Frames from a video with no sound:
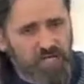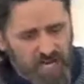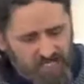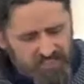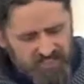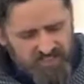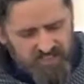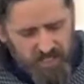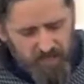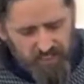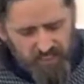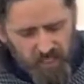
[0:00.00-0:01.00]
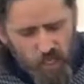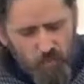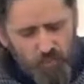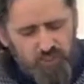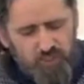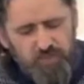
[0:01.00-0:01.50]
non-systemic,
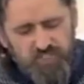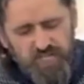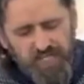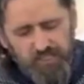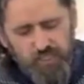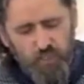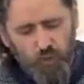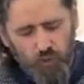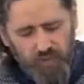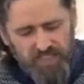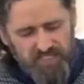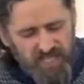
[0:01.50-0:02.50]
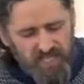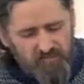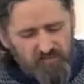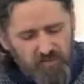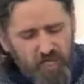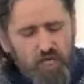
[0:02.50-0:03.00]
but to protect the euro itself,
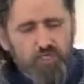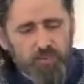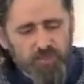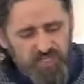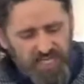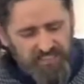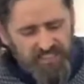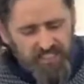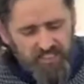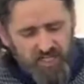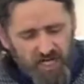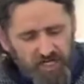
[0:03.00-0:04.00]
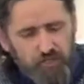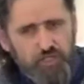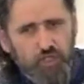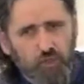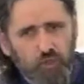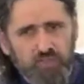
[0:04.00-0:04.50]
to protect the entire
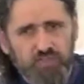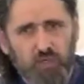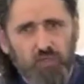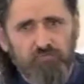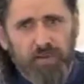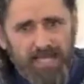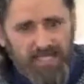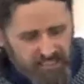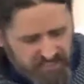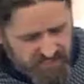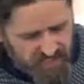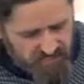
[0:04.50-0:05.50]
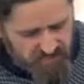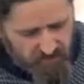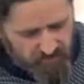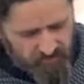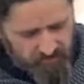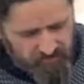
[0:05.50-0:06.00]
eurozone banking
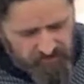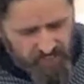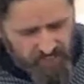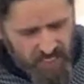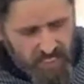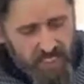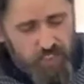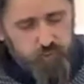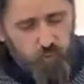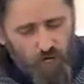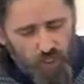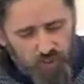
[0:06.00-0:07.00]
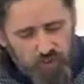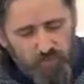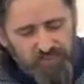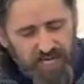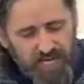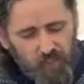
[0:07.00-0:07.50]
system it worked,
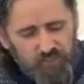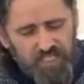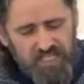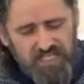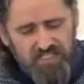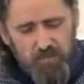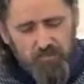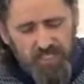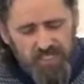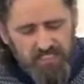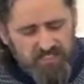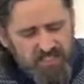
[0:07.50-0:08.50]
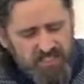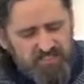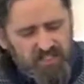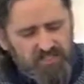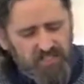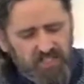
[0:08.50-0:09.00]
but now the ECB insists
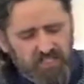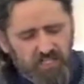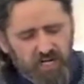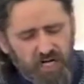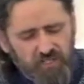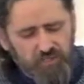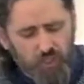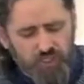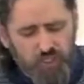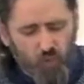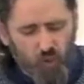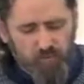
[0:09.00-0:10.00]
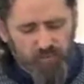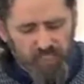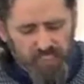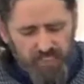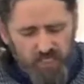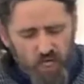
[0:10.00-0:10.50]
that the entire 31
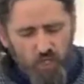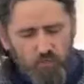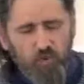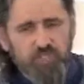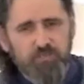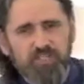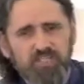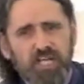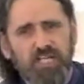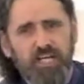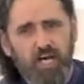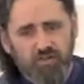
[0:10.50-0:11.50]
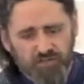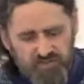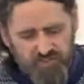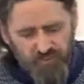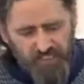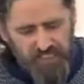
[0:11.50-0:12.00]
billion must be taken out of
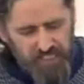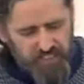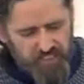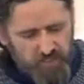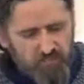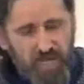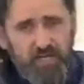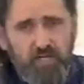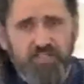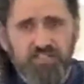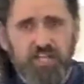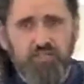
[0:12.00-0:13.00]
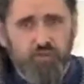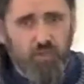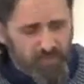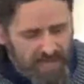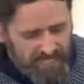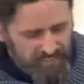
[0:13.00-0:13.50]
circulation by our central
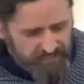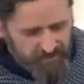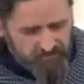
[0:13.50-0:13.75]
bank.